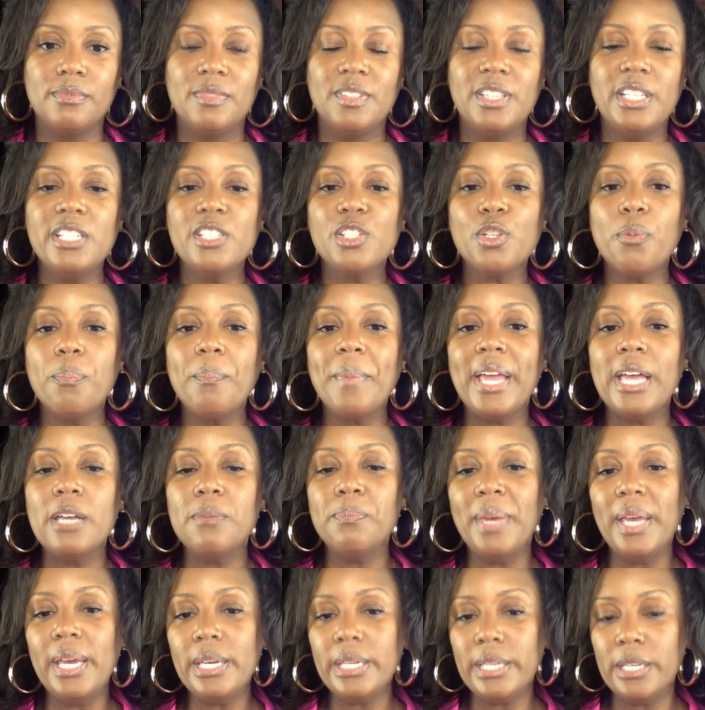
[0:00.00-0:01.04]
These are
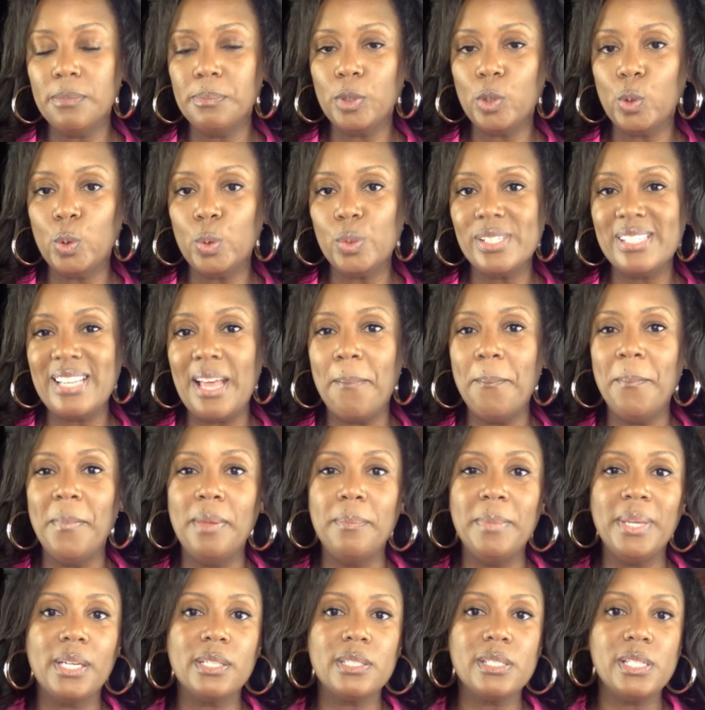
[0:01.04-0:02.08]
man-made chemicals that
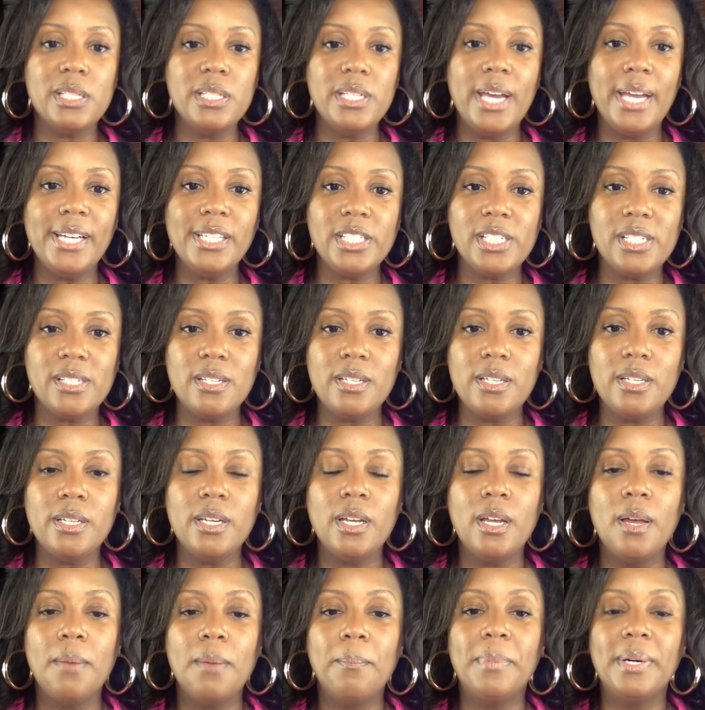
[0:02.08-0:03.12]
mimic THC
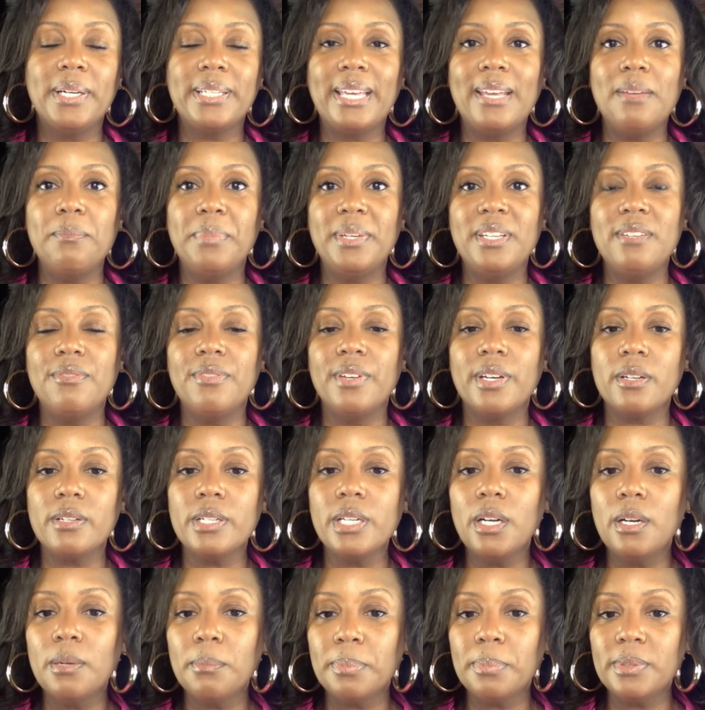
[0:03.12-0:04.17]
but can be
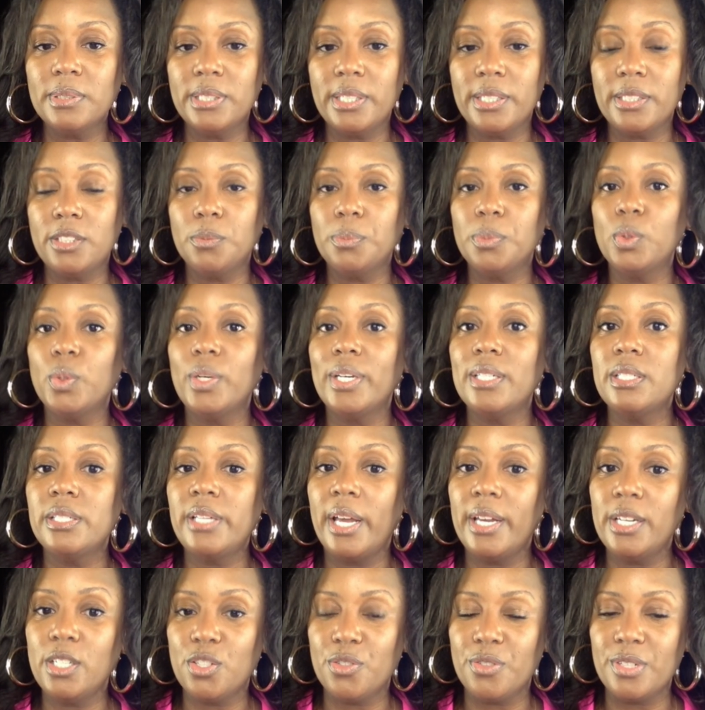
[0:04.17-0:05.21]
very unpredictable and
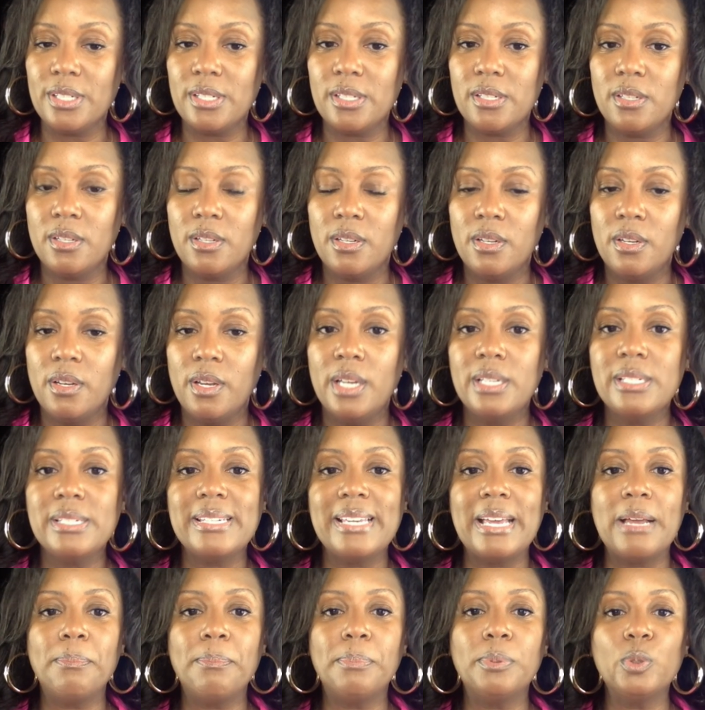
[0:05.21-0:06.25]
dangerous.
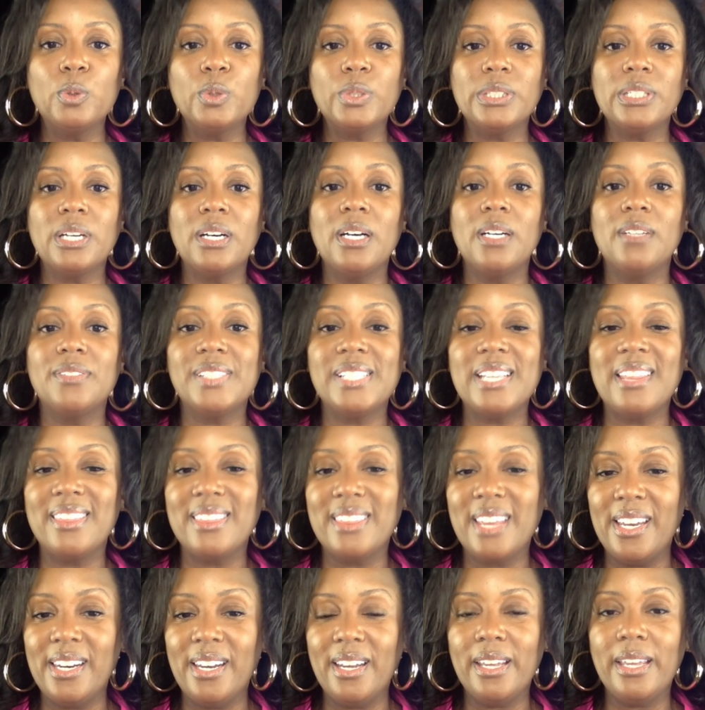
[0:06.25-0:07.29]
Examples of
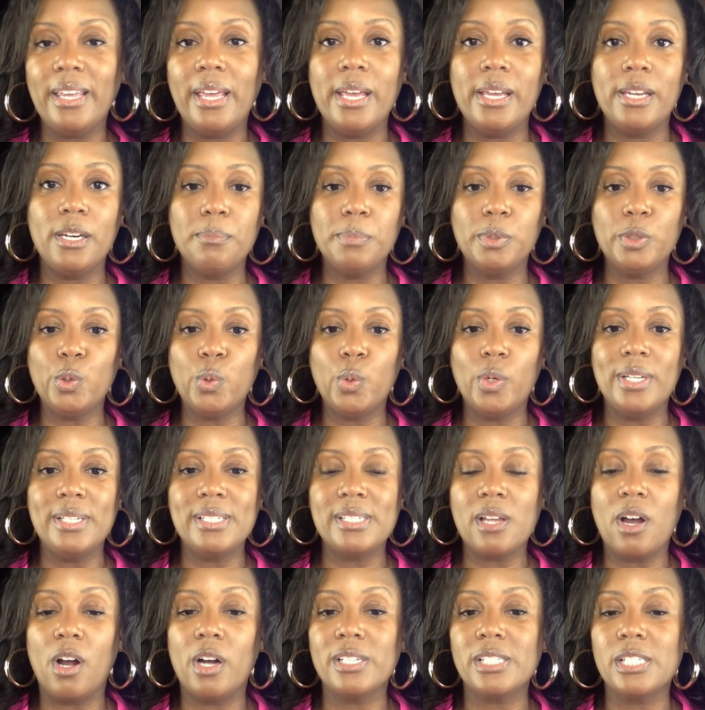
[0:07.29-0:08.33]
synthetic
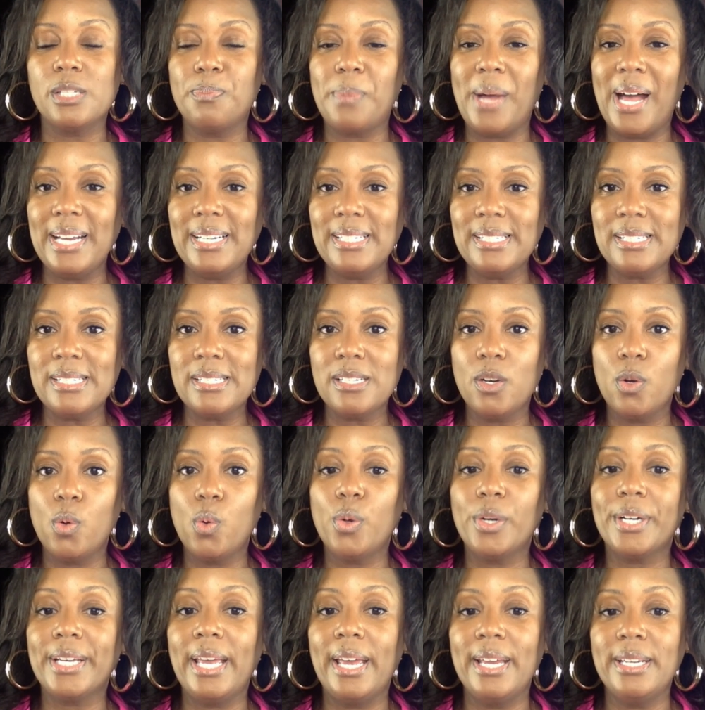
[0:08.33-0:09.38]
cannabinoids are spice
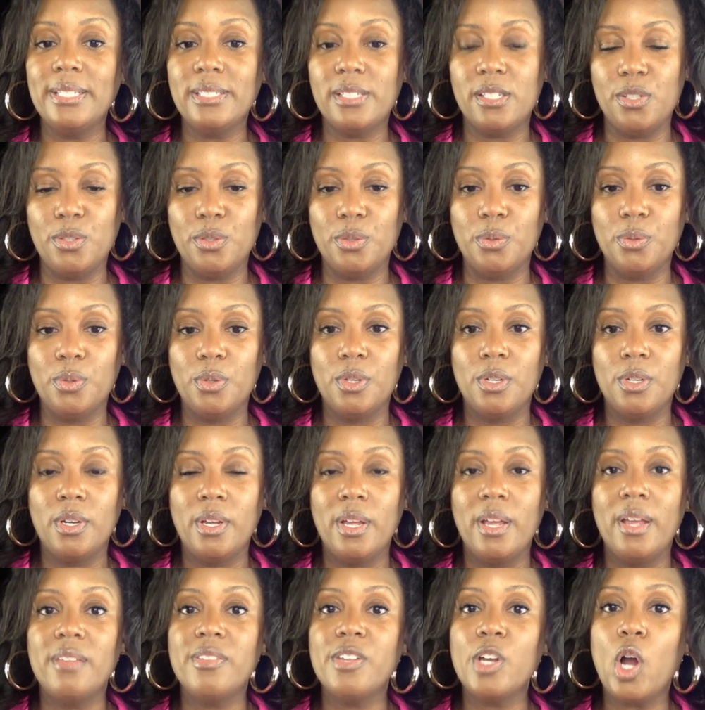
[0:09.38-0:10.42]
or K2,
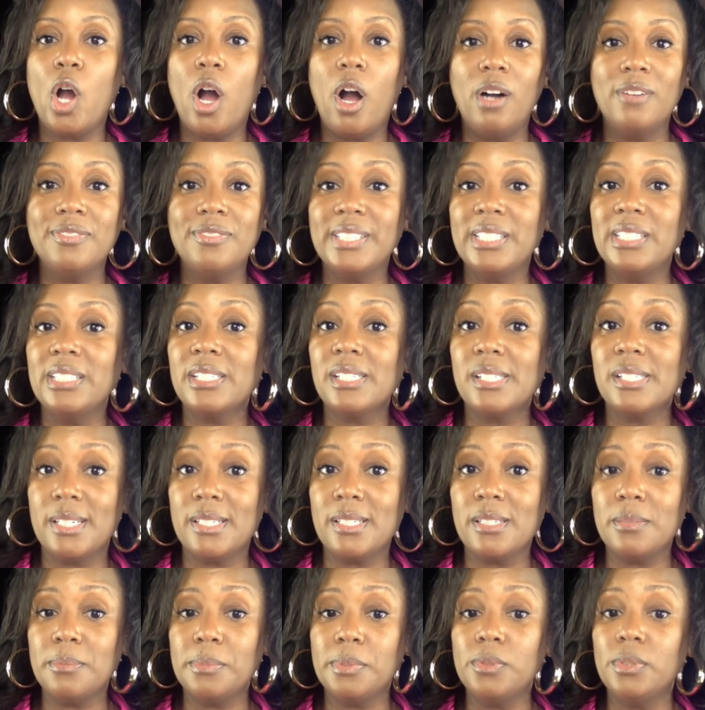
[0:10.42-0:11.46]
and they're often
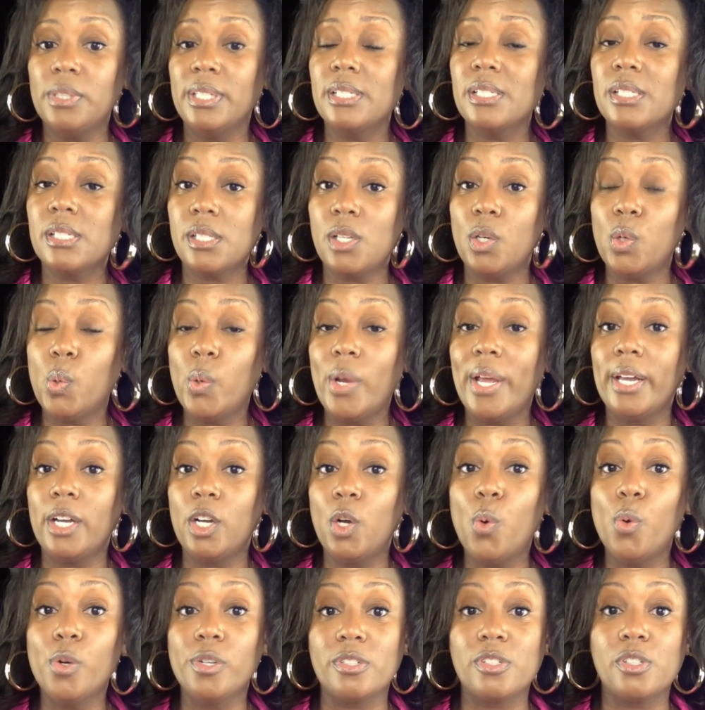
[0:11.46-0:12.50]
accessible and sold at
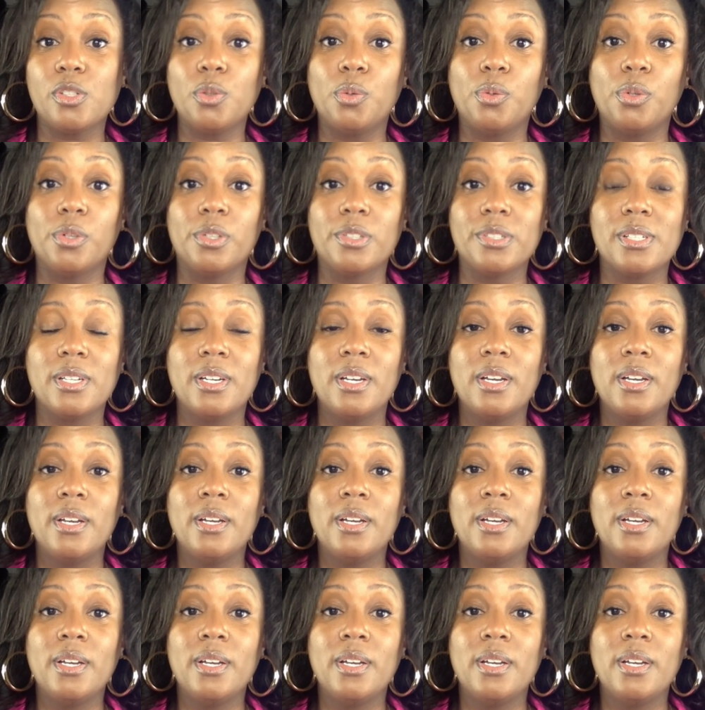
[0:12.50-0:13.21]
corner stores.